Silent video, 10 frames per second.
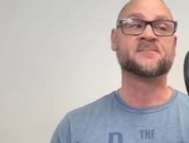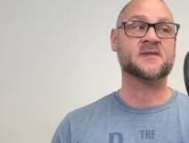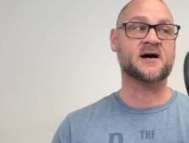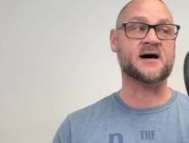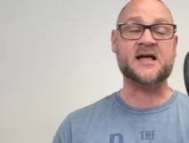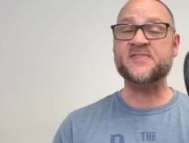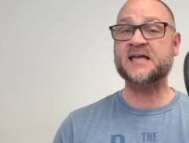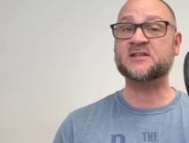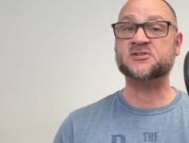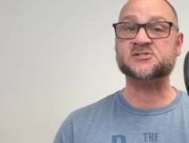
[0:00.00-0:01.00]
Uh, I
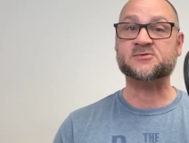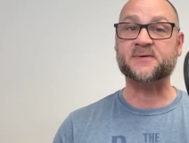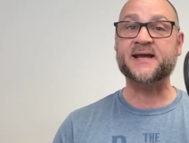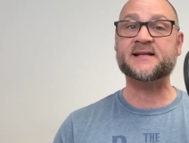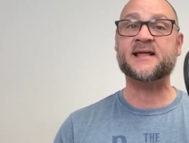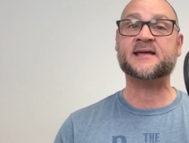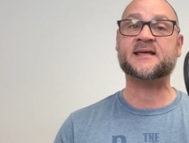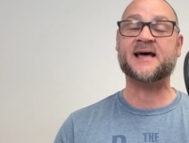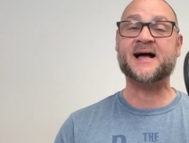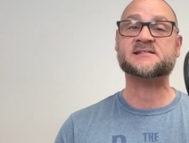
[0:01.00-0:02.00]
think it looks great, and it
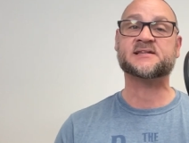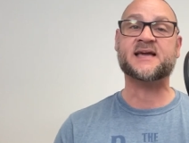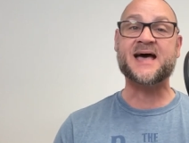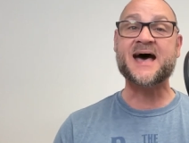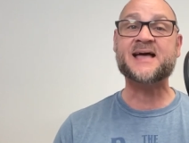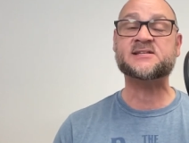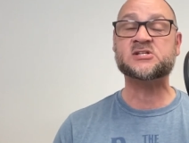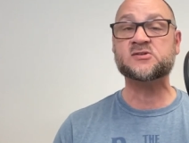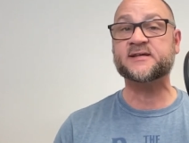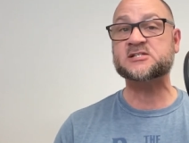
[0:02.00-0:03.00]
can actually add
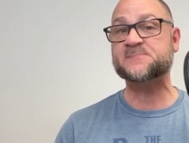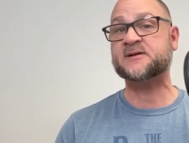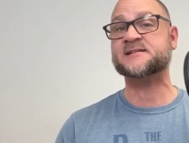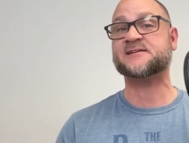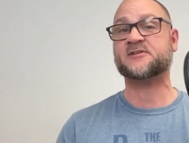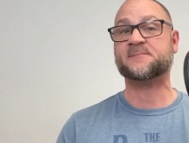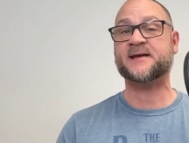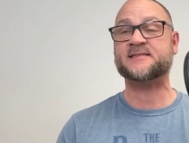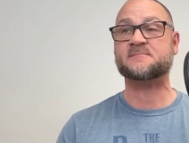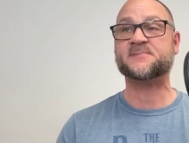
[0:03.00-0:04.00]
to the experience of an
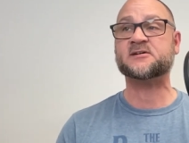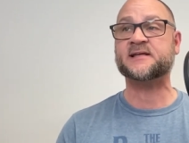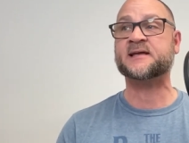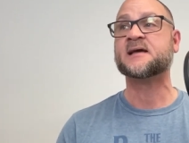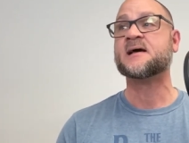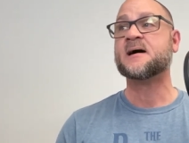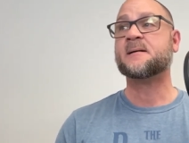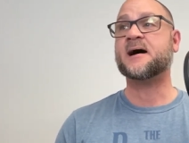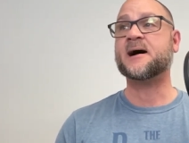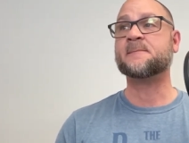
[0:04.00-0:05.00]
abandoned building.
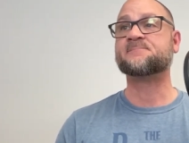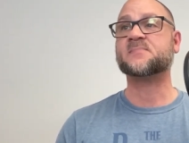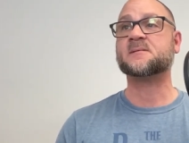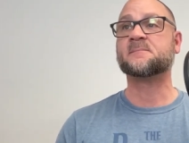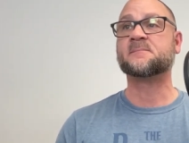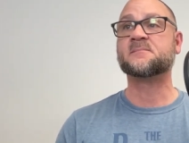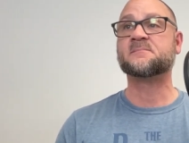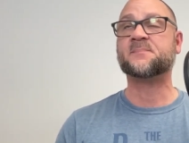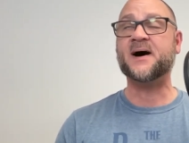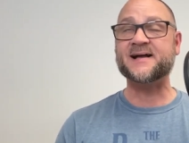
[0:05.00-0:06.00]
Um,
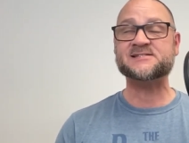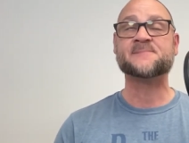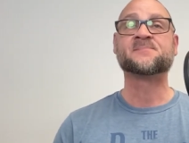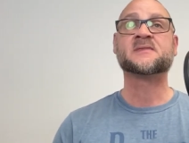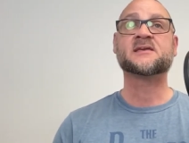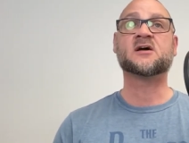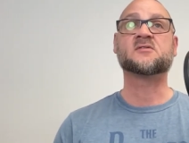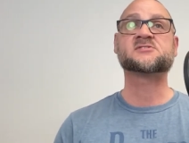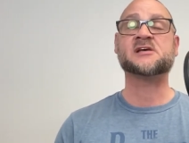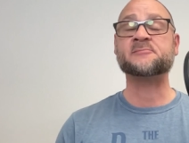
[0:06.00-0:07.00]
but, you
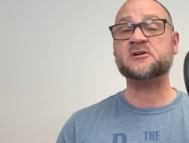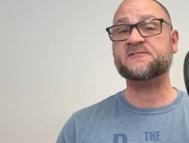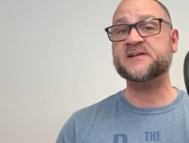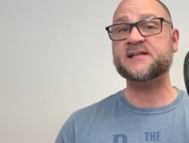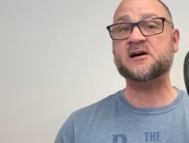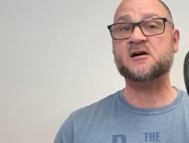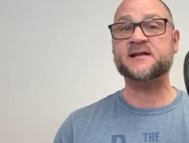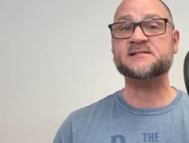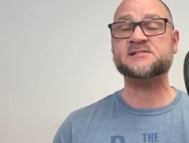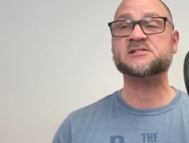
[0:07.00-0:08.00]
know, some graffiti
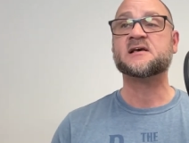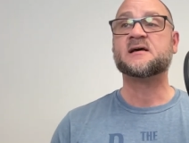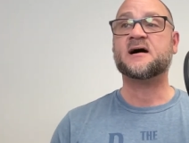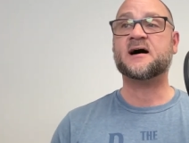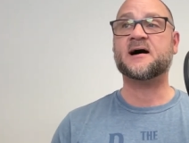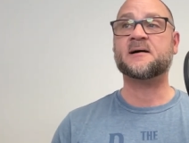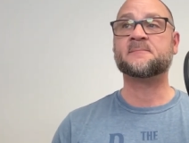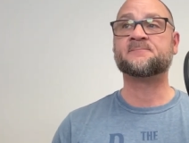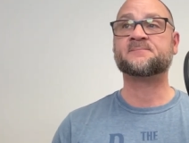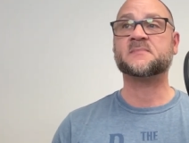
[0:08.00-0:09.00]
artists
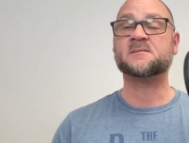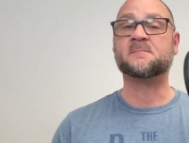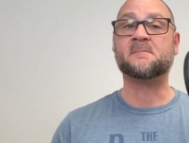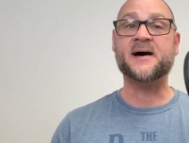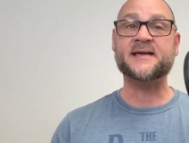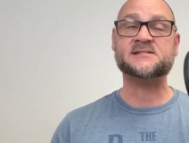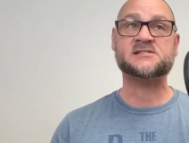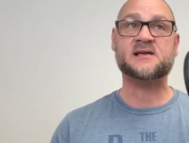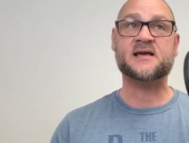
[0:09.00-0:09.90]
um, might